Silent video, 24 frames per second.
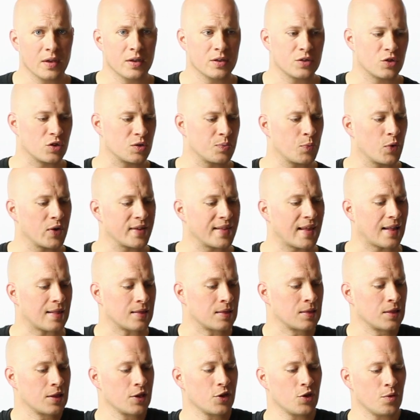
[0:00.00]
So just putting that
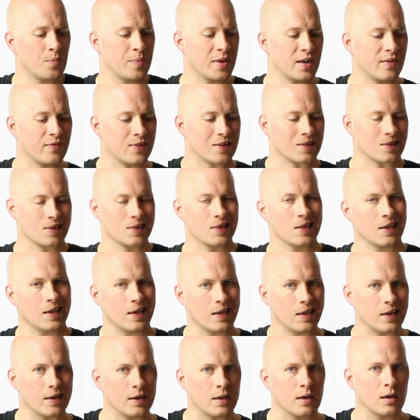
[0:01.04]
little bit of a
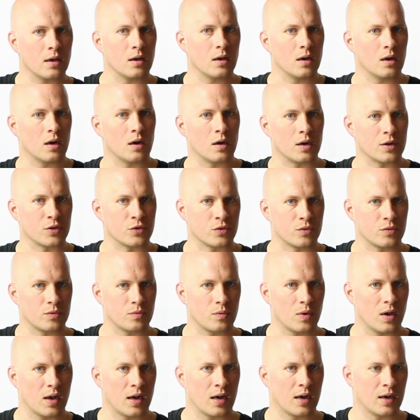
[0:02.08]
lean on
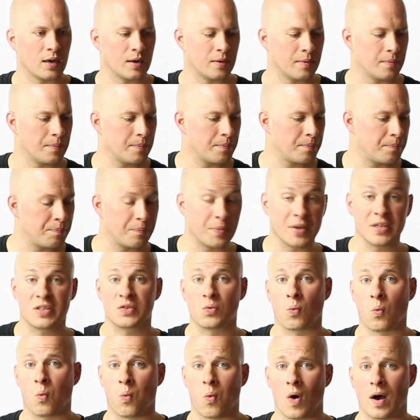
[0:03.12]

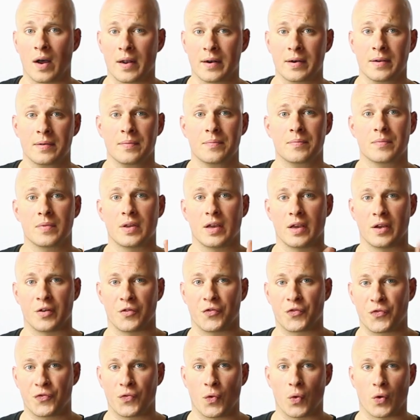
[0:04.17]
beats 1 and
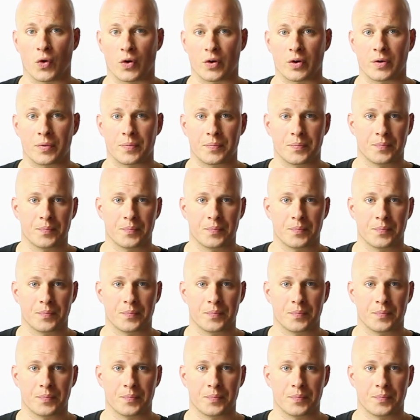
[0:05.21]
4.